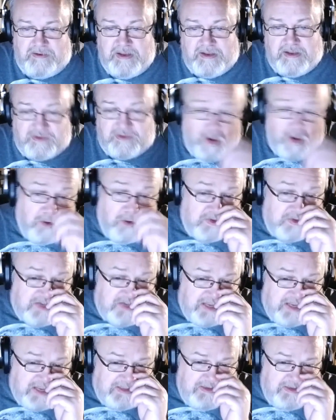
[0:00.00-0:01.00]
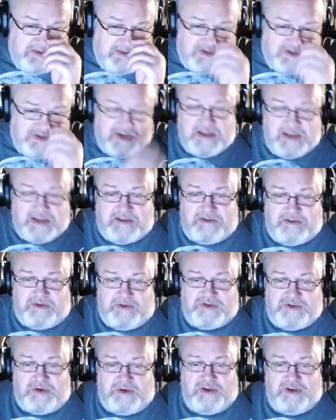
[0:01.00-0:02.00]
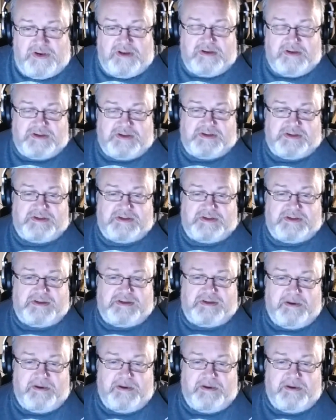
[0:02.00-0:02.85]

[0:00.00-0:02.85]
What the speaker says: No, sadly, Jake not joining us.